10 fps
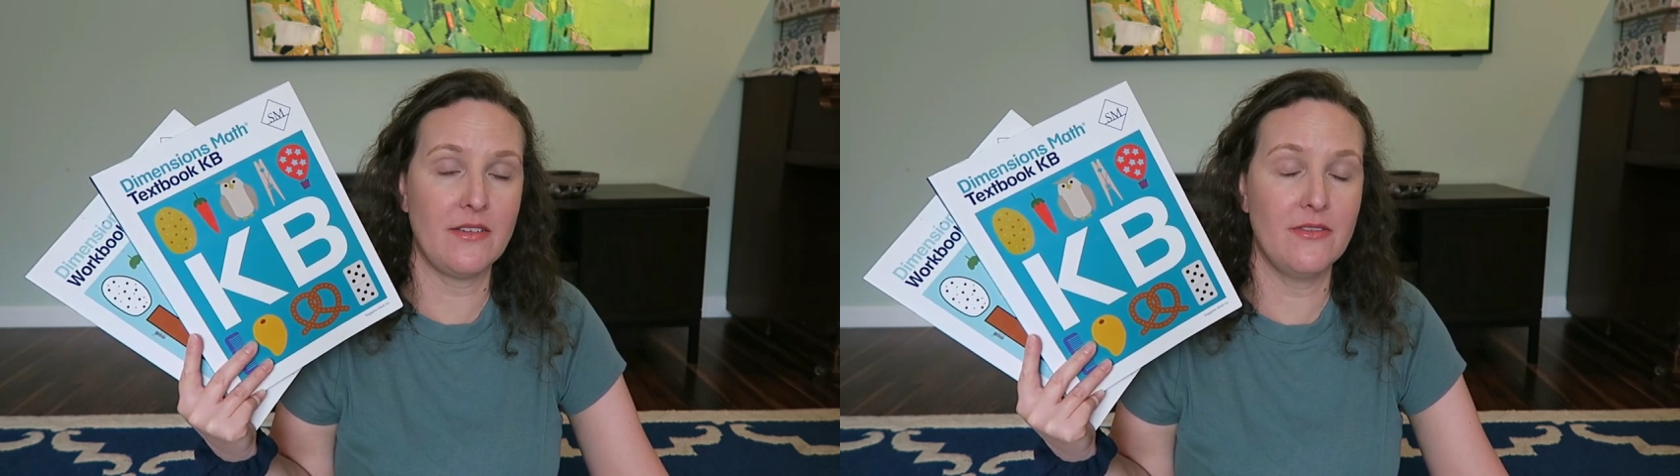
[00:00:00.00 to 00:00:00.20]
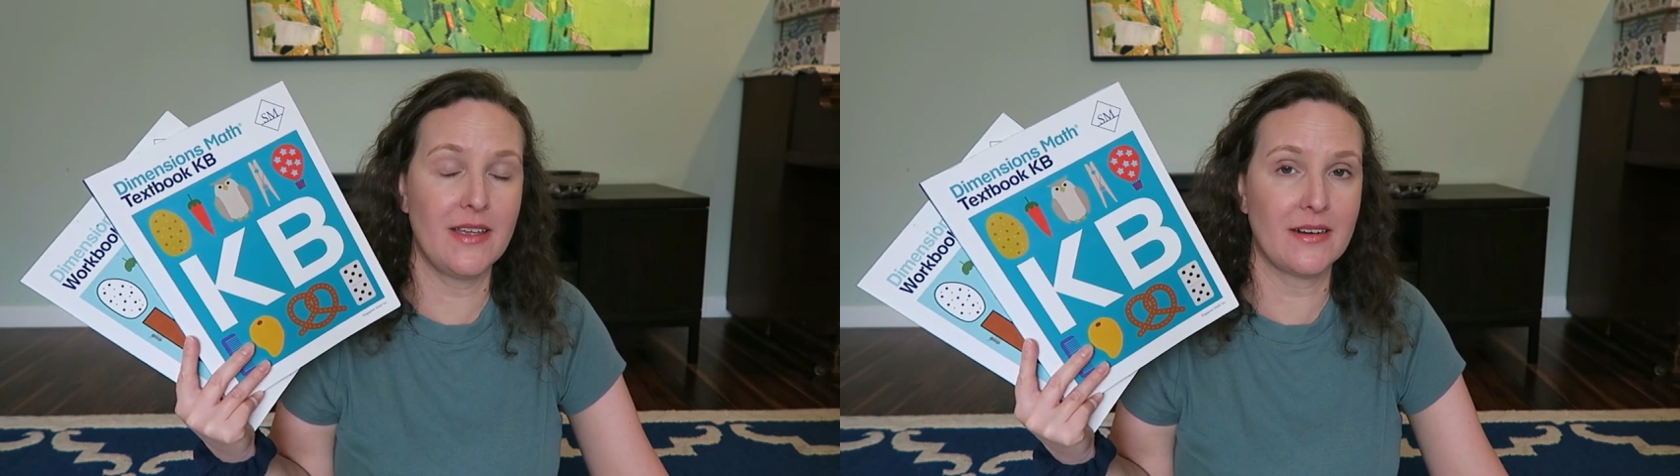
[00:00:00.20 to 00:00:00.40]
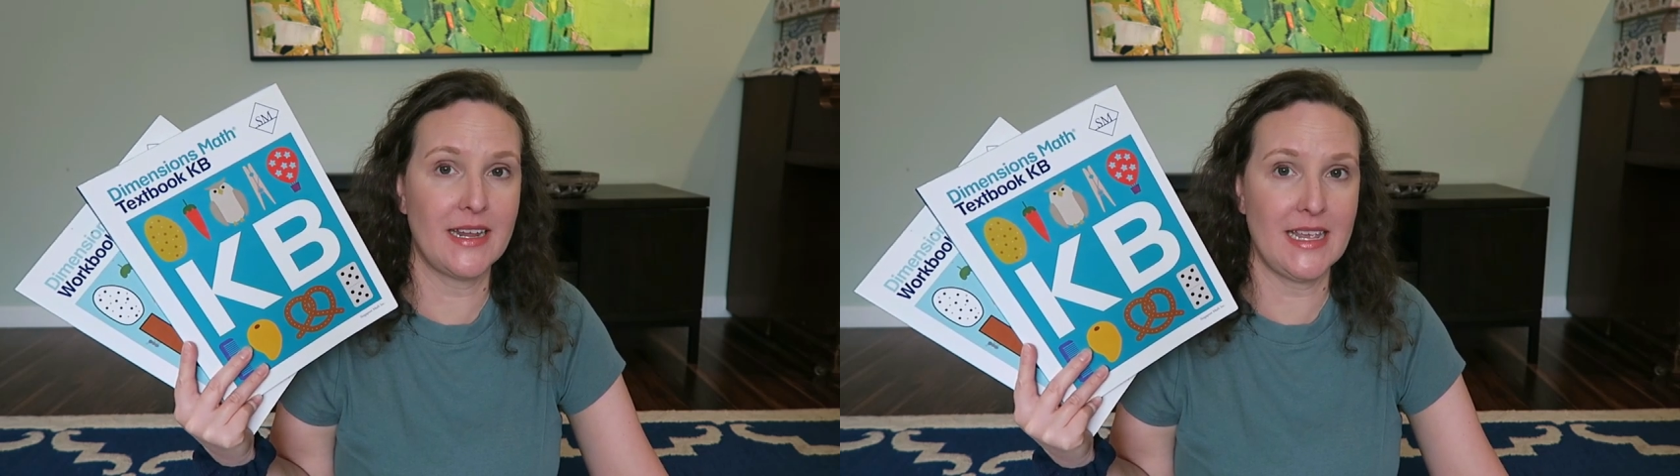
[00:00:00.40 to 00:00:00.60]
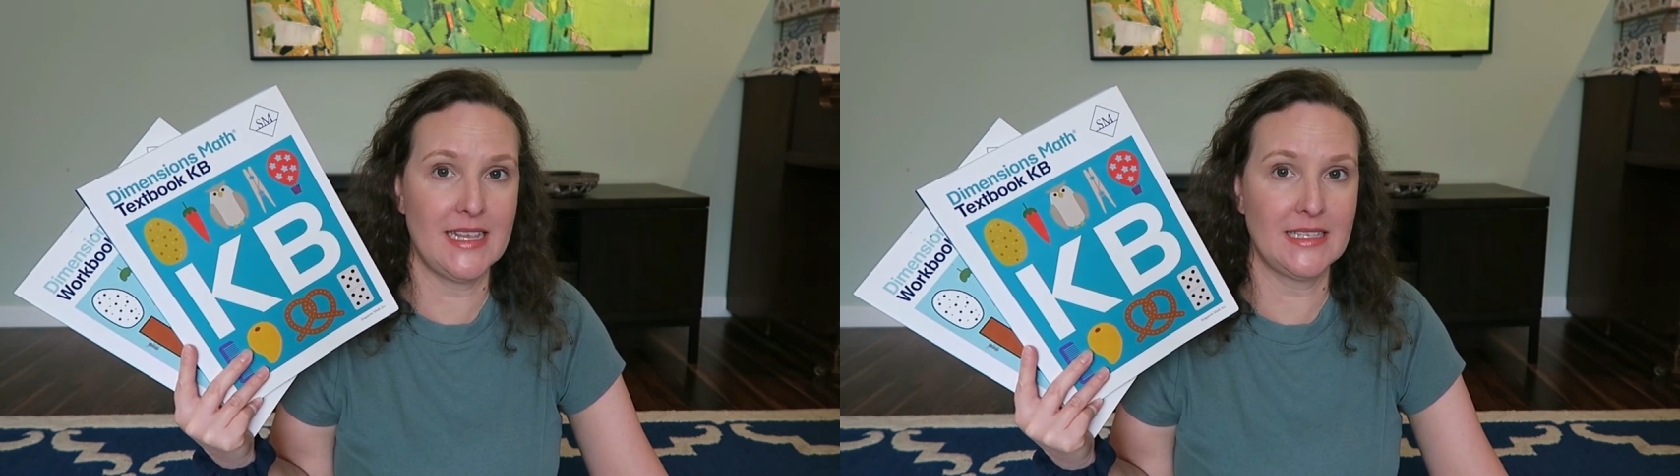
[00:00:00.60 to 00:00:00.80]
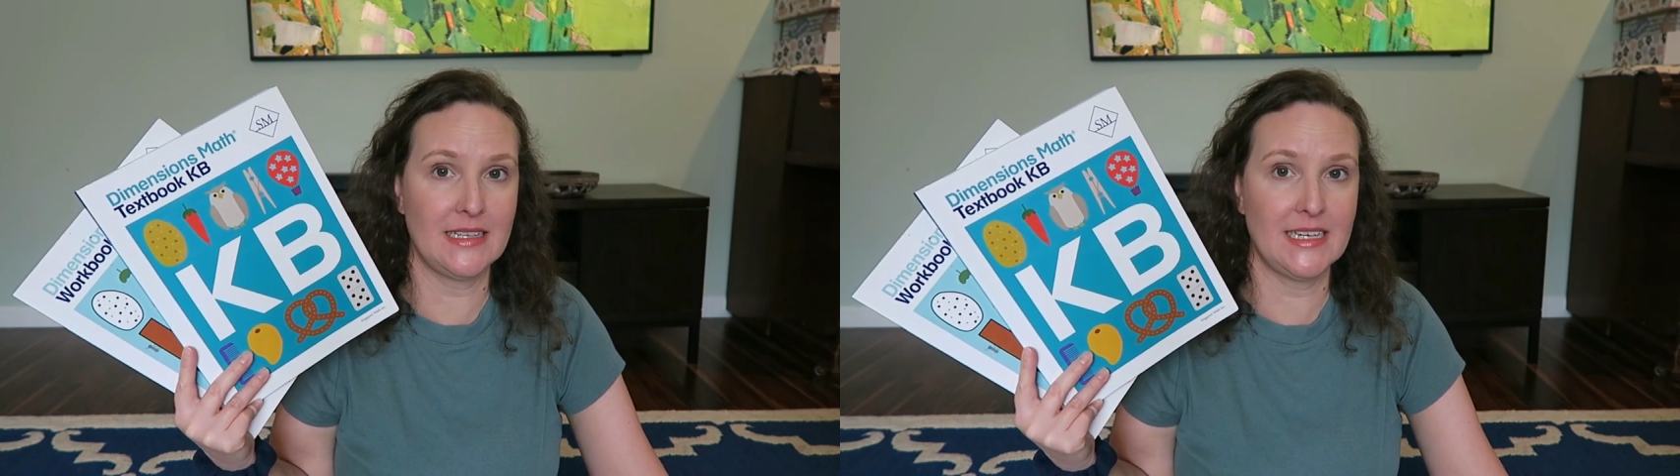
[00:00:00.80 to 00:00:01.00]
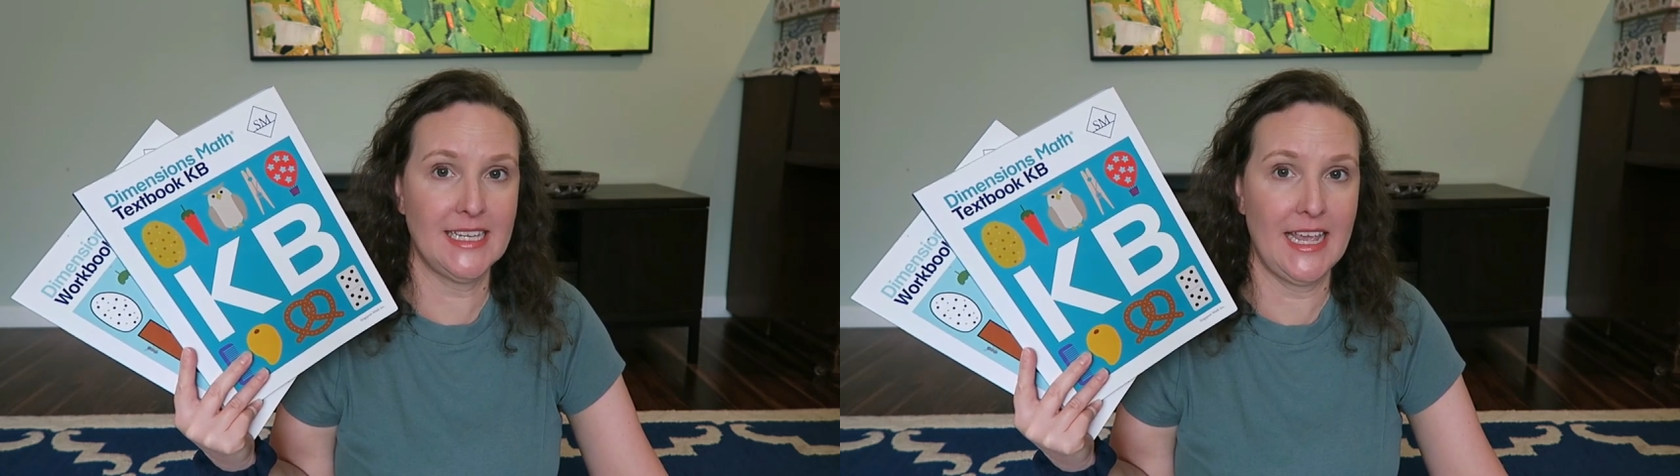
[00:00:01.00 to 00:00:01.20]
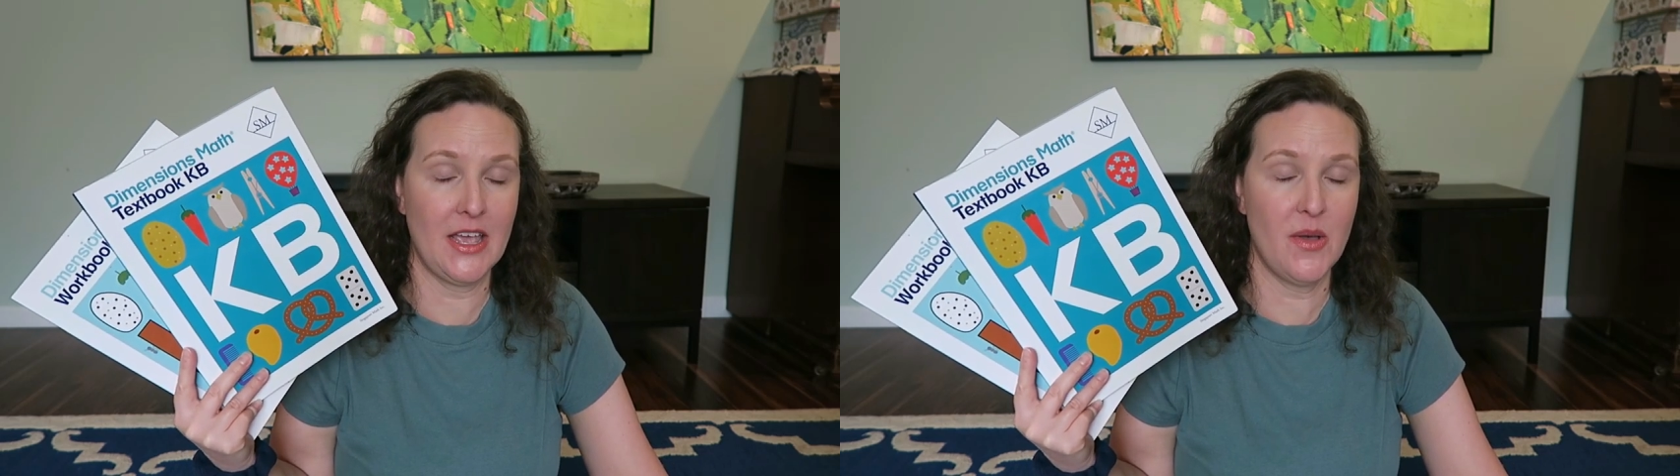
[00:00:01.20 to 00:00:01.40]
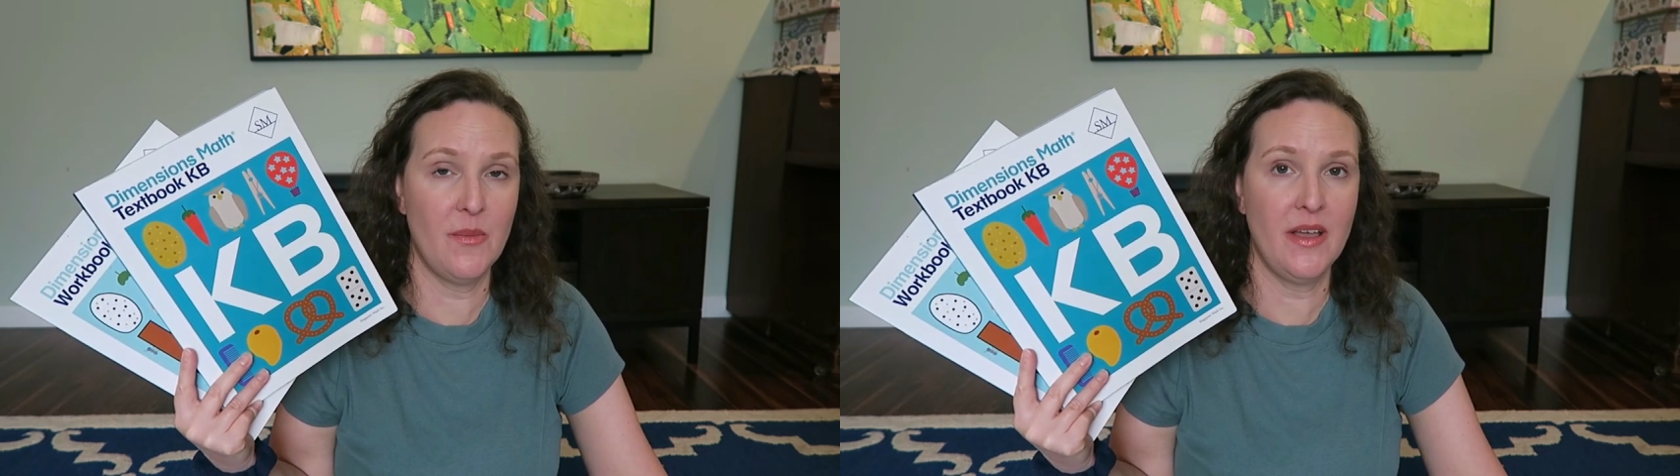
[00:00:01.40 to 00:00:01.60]
very easily to
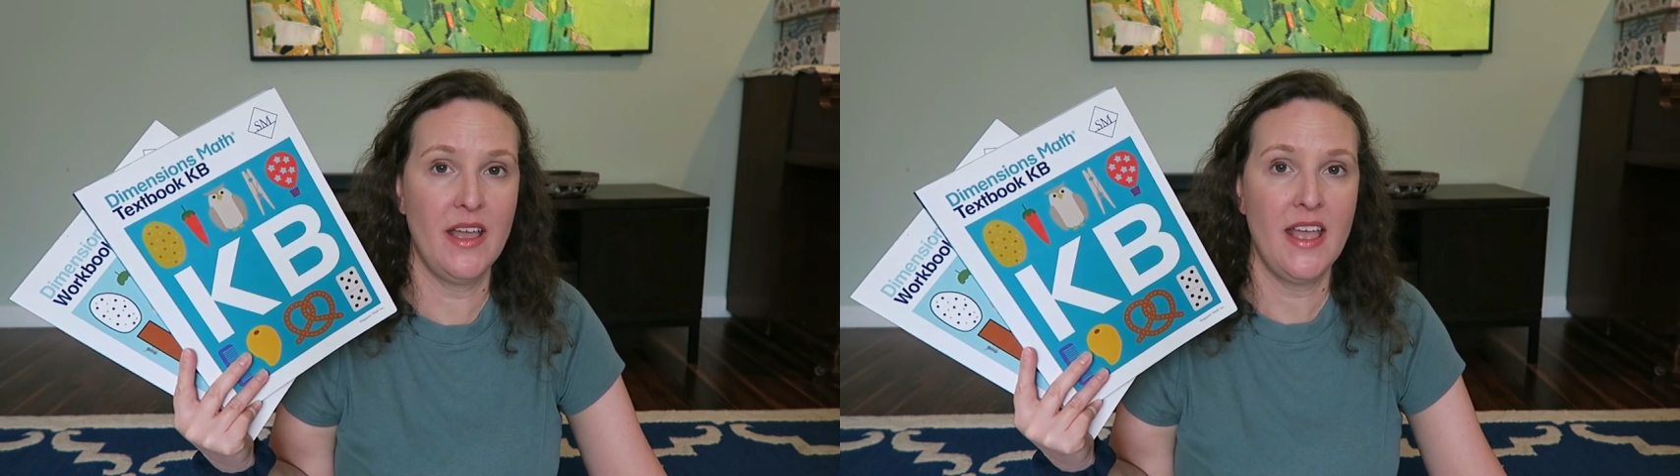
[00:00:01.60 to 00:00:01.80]
him.